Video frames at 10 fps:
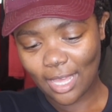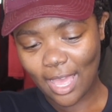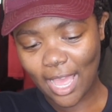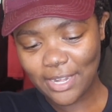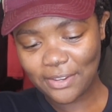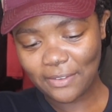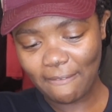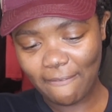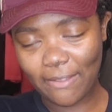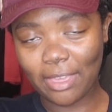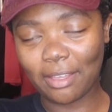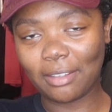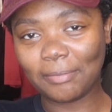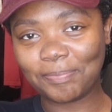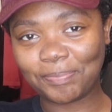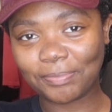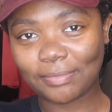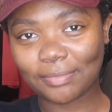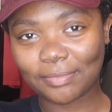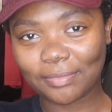I do feel
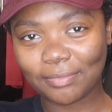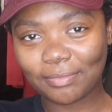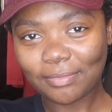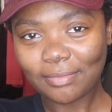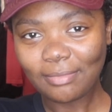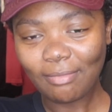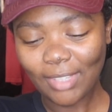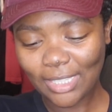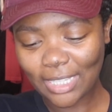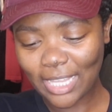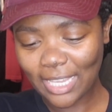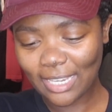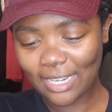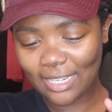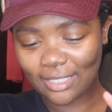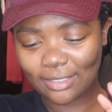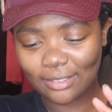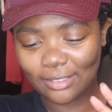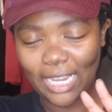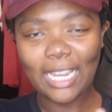that they can
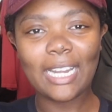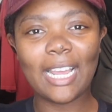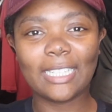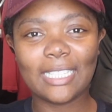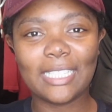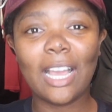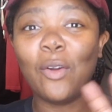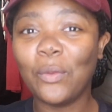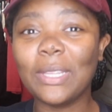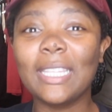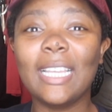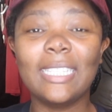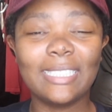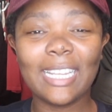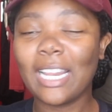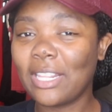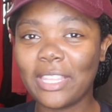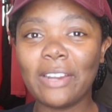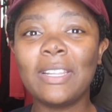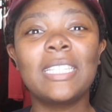they can knock this out within,
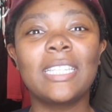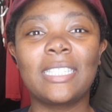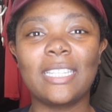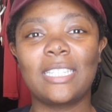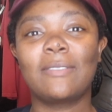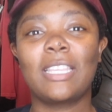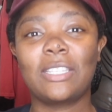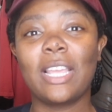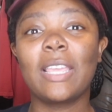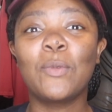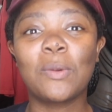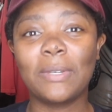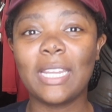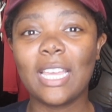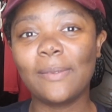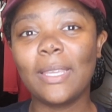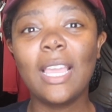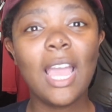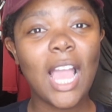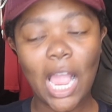they don't need ten sessions, they're trying to get more money out of me.